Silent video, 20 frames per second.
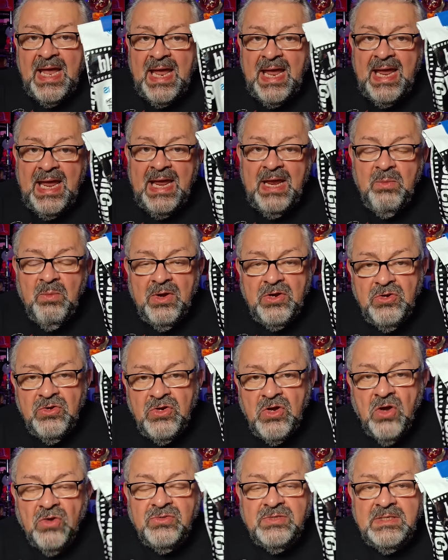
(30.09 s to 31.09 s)
And when
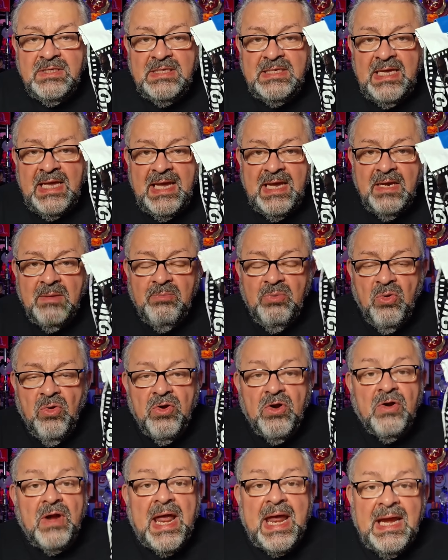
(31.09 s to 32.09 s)
you go to the
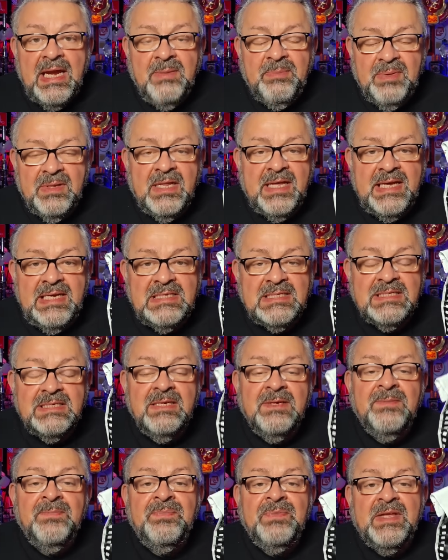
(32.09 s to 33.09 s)
airport or any
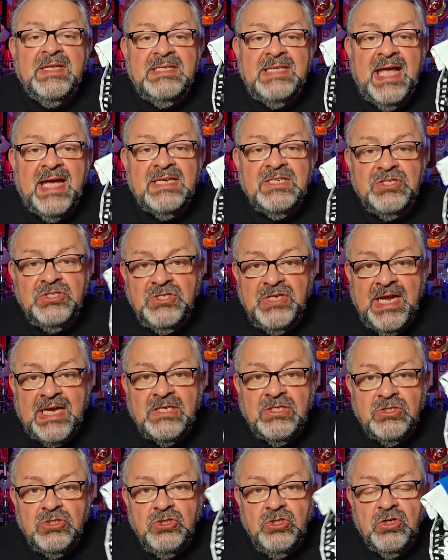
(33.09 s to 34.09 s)
place that
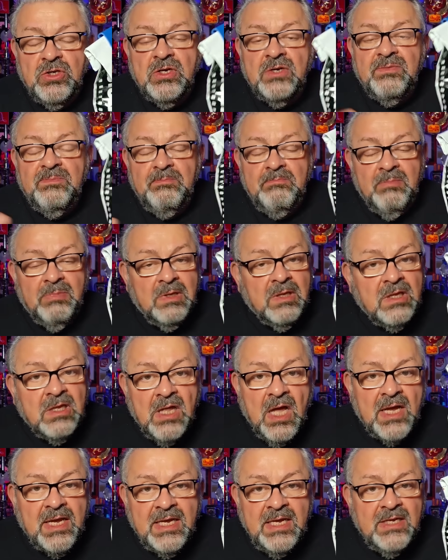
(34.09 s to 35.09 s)
checks your
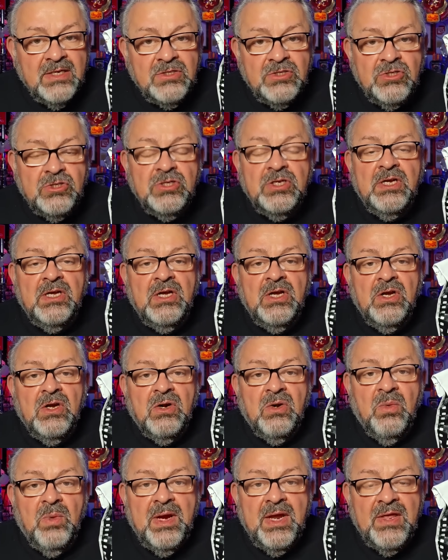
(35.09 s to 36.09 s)
luggage
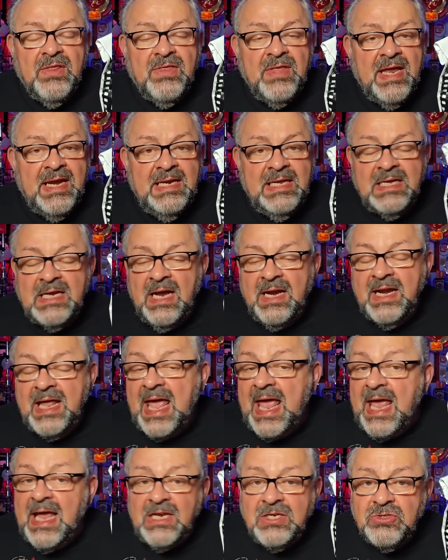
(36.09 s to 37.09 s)
with any kind
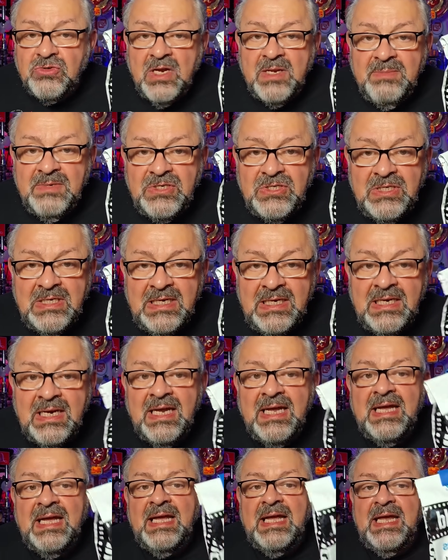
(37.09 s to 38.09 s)
of x-ray
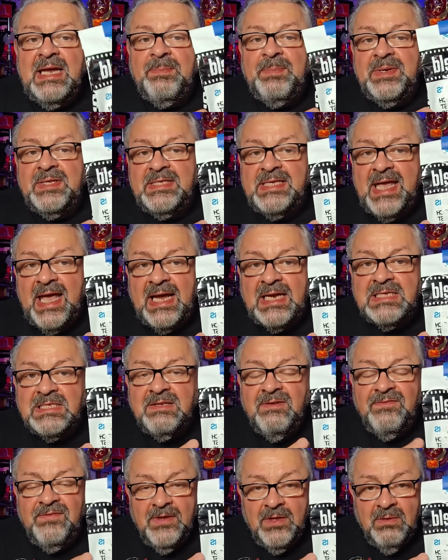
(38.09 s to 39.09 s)
machine, it
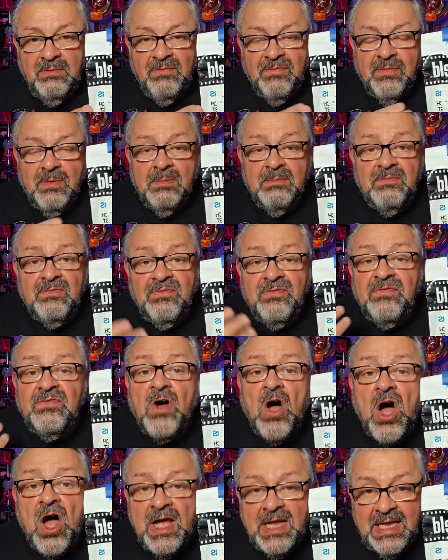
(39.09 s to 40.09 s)
protects the film from
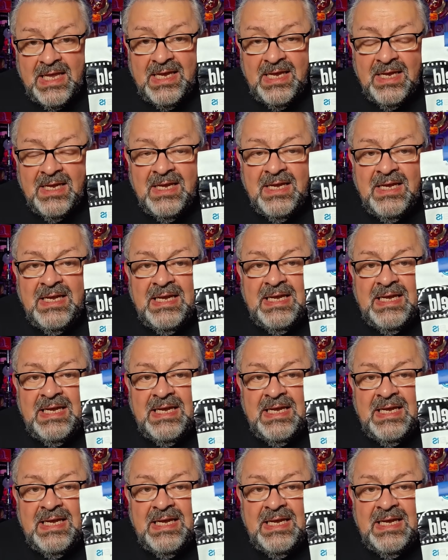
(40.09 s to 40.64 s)
fogging."